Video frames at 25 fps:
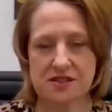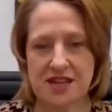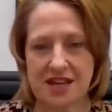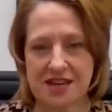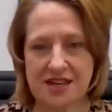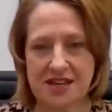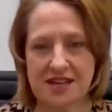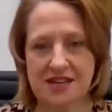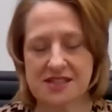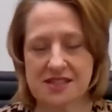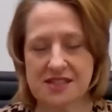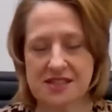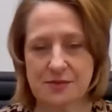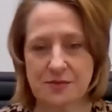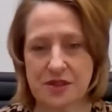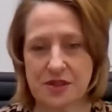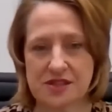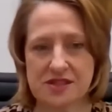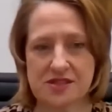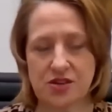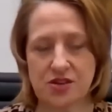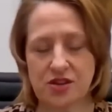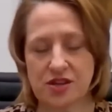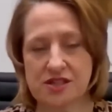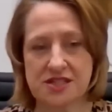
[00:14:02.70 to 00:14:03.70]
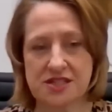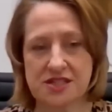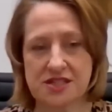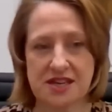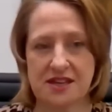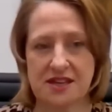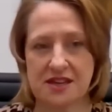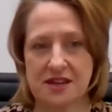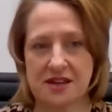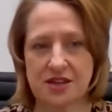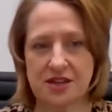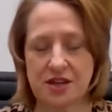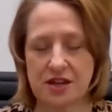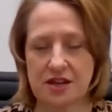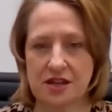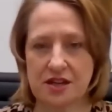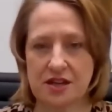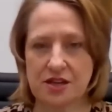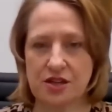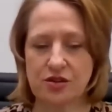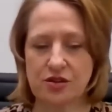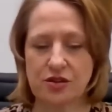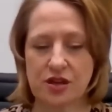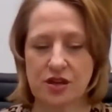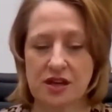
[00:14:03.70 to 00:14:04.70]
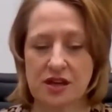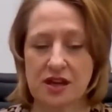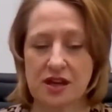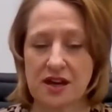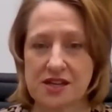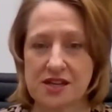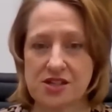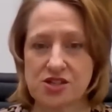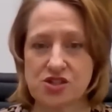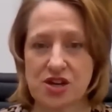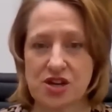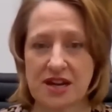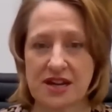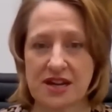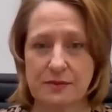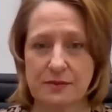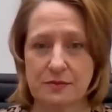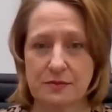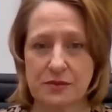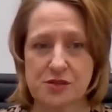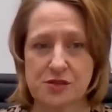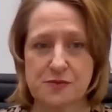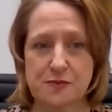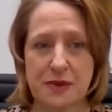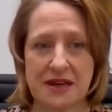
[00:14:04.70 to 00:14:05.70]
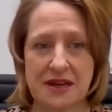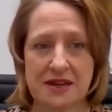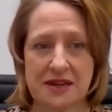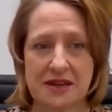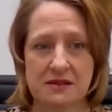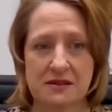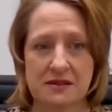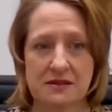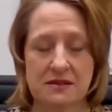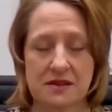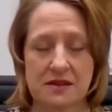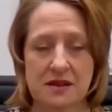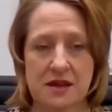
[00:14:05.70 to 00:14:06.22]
taking some of this holiday, and you can kind of track it much better.